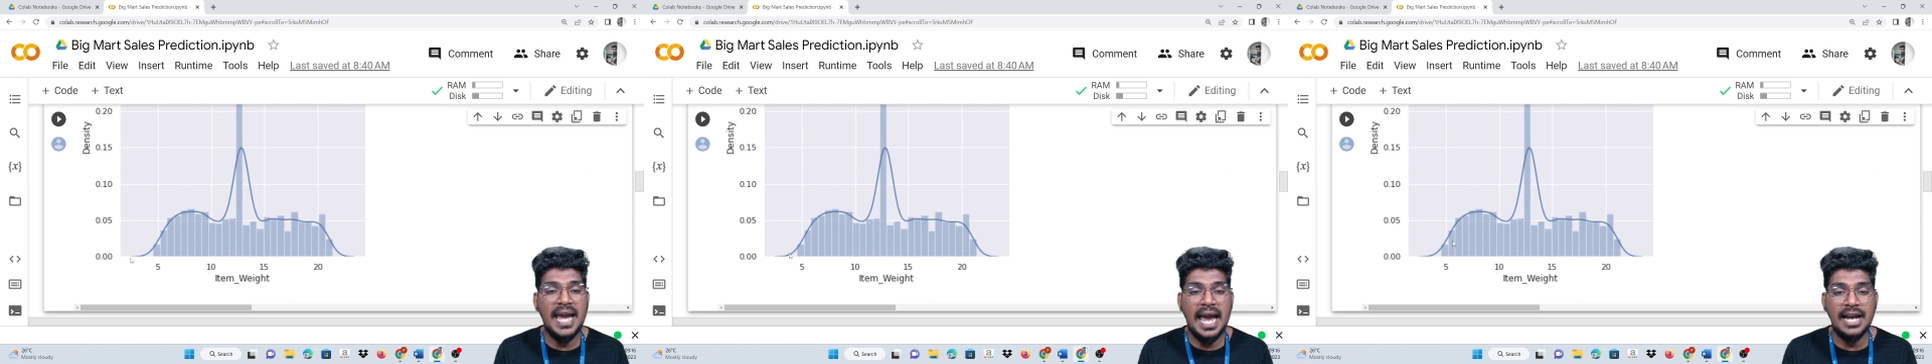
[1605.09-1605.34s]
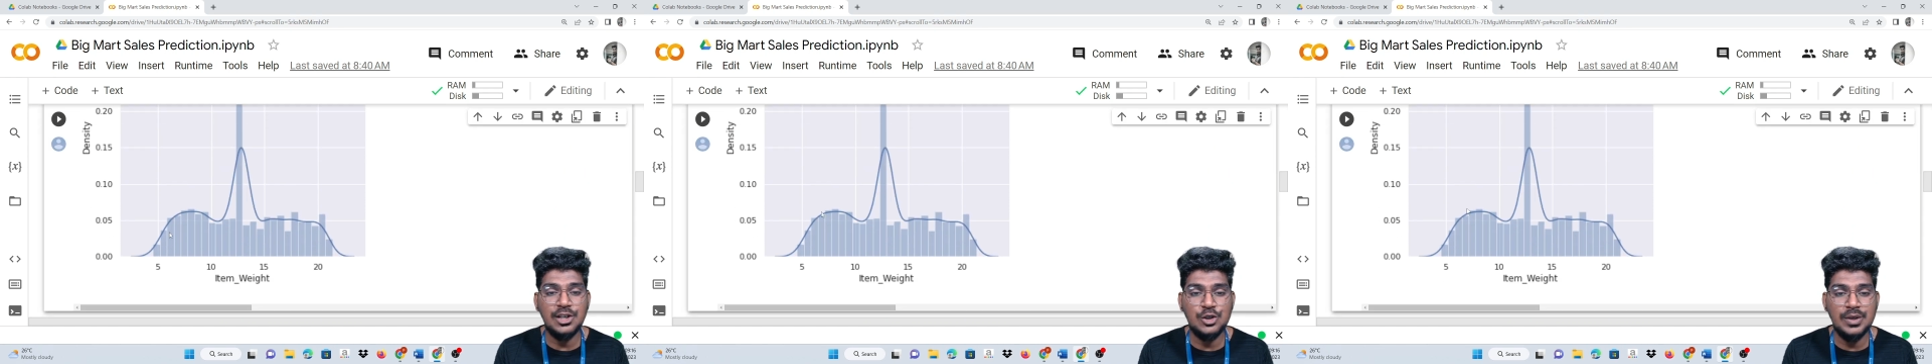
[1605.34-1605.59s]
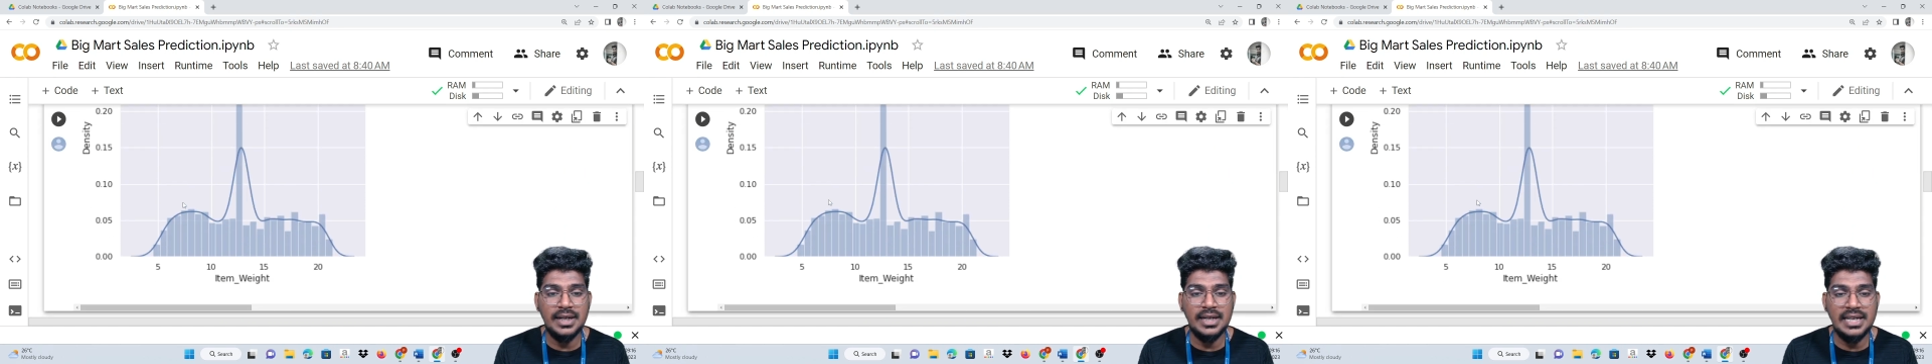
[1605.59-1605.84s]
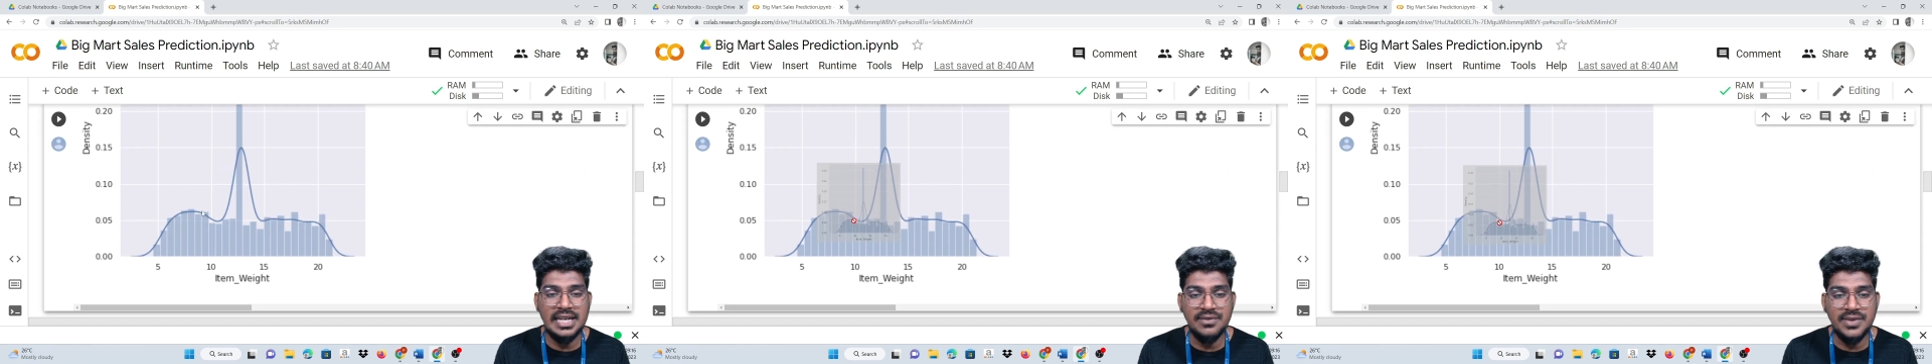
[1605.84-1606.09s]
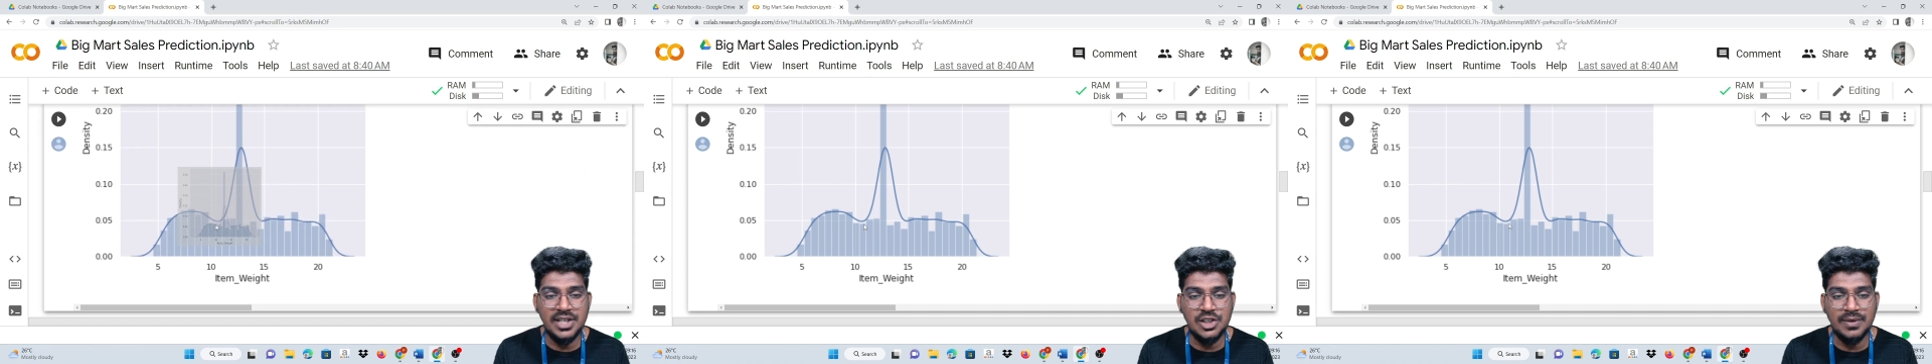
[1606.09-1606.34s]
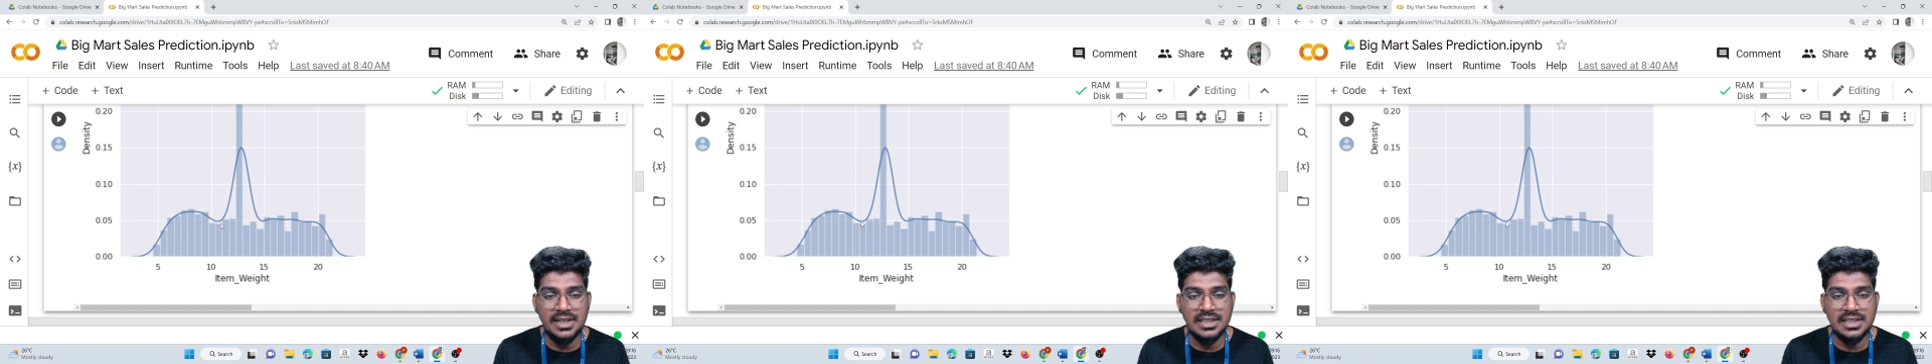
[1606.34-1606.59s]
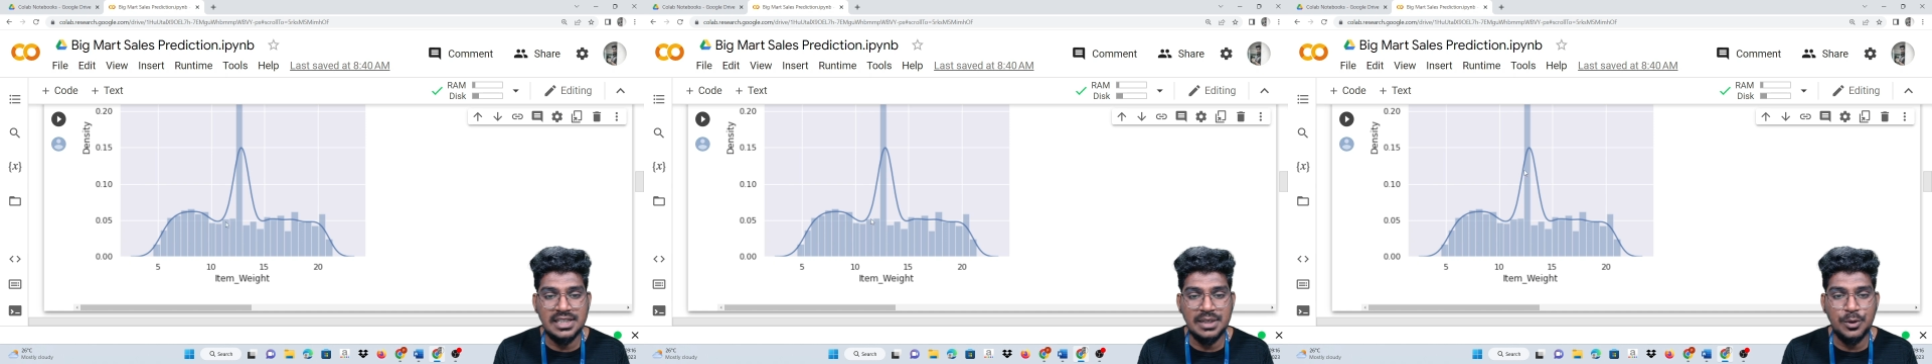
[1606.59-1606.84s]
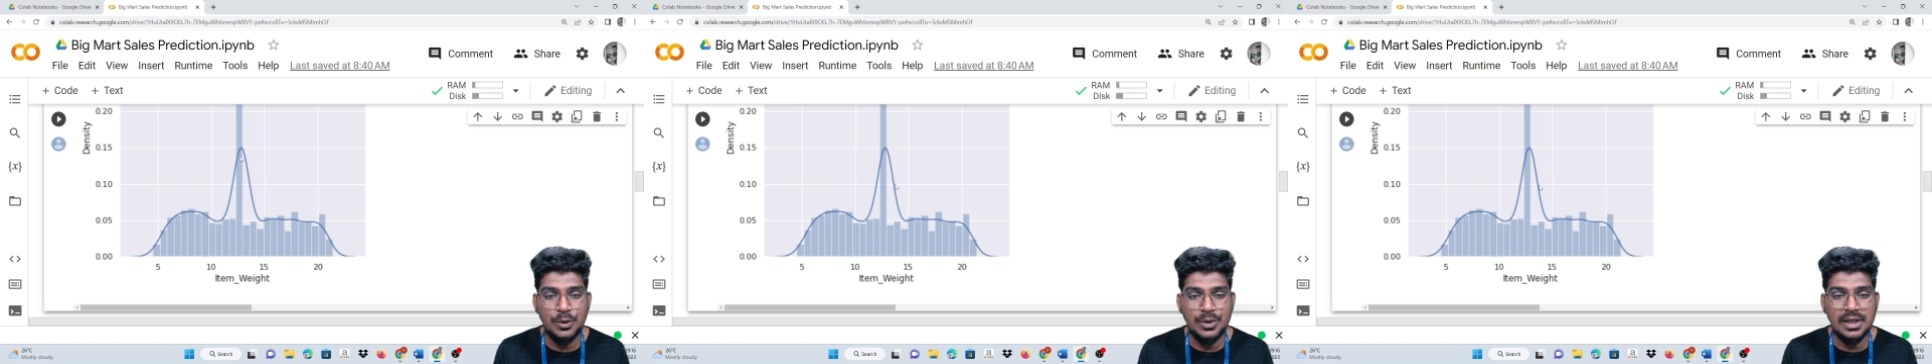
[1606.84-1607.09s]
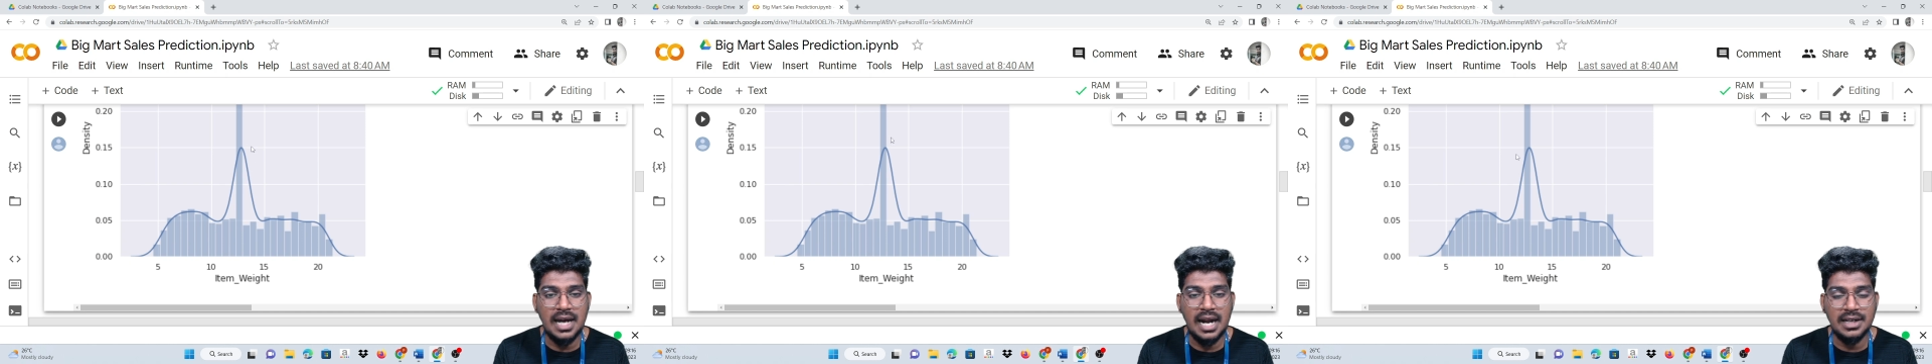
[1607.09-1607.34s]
actually eventually distributed.